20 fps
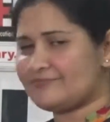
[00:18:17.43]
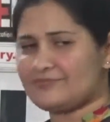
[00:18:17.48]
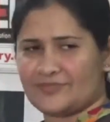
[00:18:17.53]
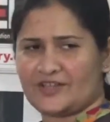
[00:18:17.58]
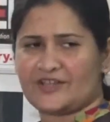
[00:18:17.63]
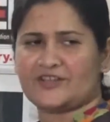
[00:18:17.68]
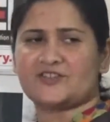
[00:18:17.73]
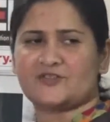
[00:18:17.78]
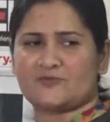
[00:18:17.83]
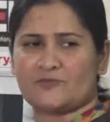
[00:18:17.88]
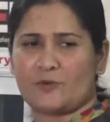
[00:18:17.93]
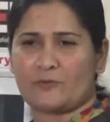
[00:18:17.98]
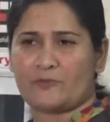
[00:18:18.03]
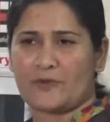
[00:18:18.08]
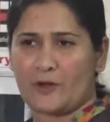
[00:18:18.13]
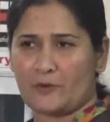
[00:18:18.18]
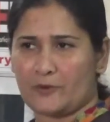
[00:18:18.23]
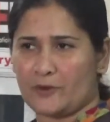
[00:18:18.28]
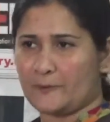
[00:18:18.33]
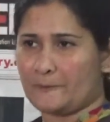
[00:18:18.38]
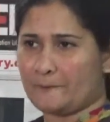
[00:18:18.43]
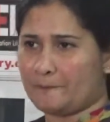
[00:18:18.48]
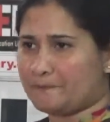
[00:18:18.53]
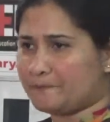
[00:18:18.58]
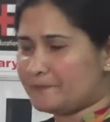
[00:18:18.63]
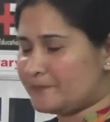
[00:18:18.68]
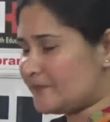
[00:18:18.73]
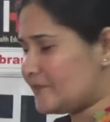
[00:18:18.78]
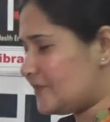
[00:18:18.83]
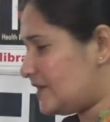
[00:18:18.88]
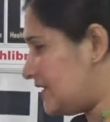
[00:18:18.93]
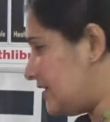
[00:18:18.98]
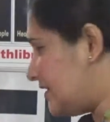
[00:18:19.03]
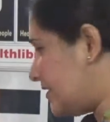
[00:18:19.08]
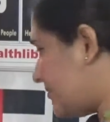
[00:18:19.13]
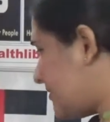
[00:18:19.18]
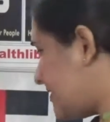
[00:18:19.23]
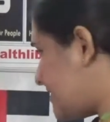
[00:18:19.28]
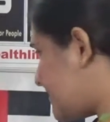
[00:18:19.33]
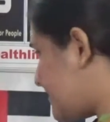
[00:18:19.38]
there is more power in
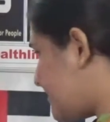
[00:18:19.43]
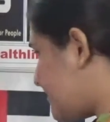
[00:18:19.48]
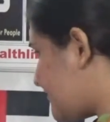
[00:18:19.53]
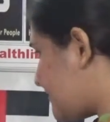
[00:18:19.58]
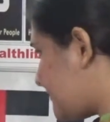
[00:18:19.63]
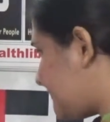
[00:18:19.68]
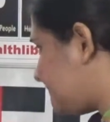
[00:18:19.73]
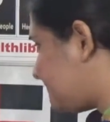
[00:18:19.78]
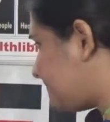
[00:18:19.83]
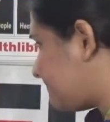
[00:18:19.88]
the message.